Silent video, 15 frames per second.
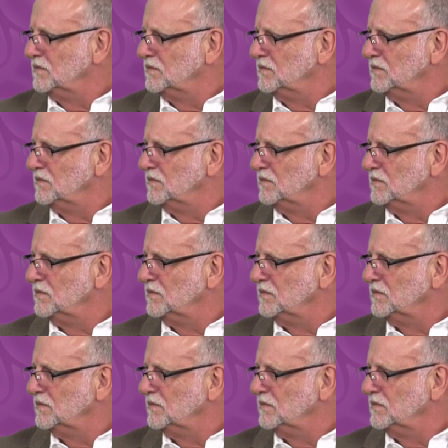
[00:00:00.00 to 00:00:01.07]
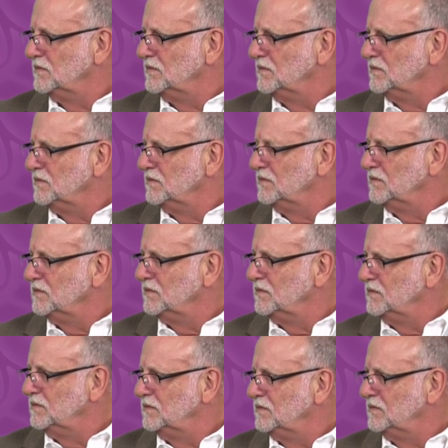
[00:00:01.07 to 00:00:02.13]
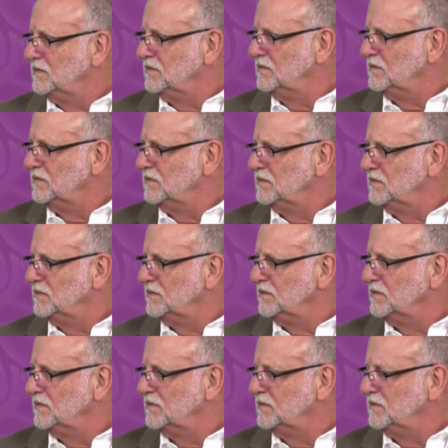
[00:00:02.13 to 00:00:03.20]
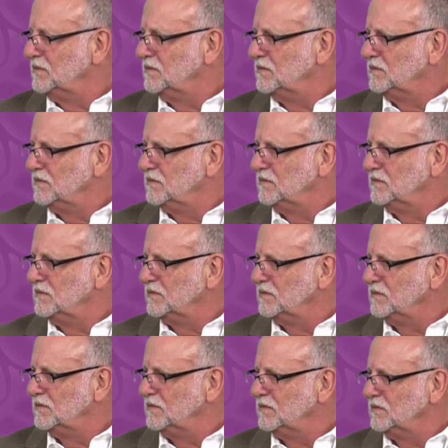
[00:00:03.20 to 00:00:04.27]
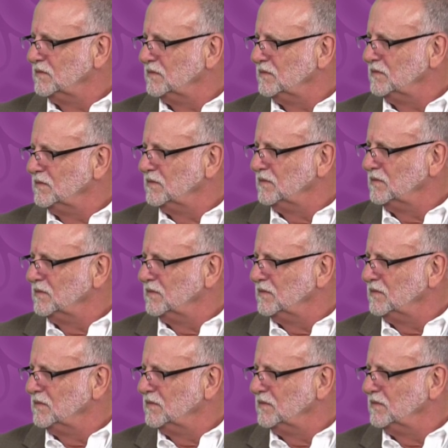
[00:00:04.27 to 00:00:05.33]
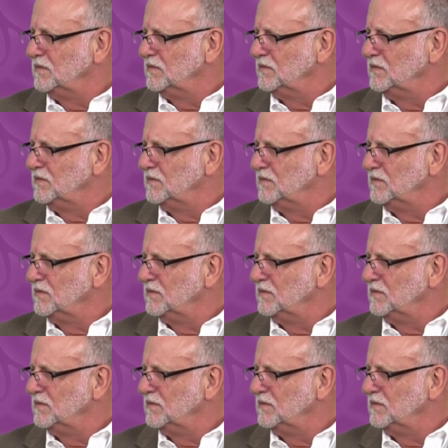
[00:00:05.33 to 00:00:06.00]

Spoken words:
(not speaking)